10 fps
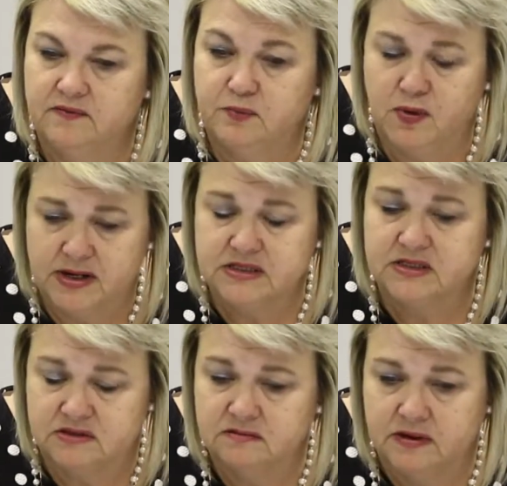
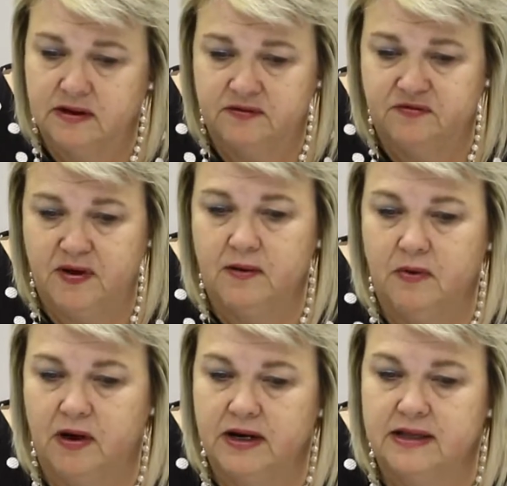quite firm
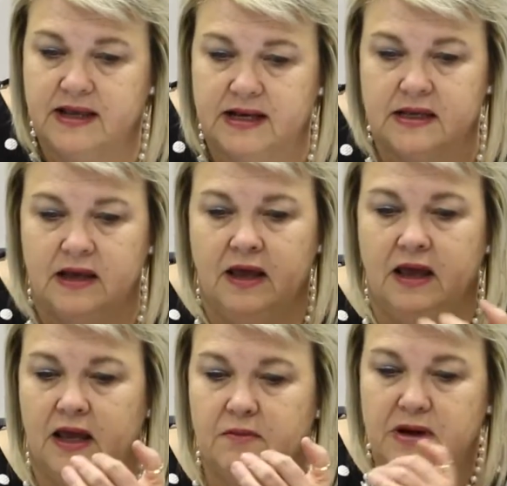on it that
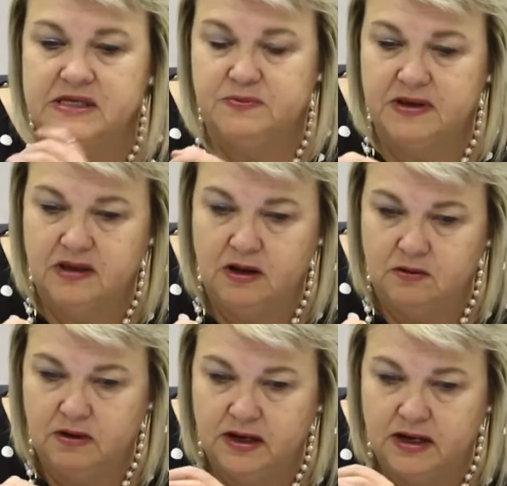it must be
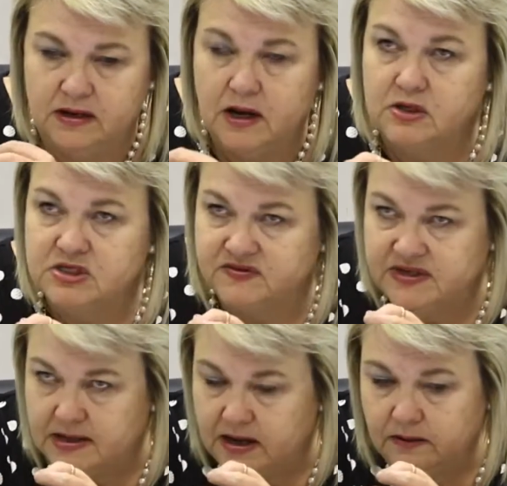the notice of
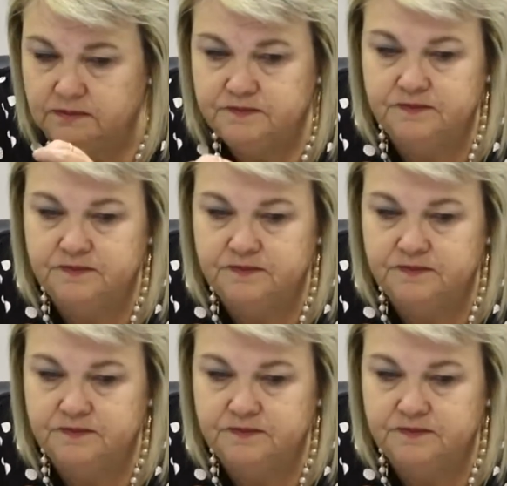set down.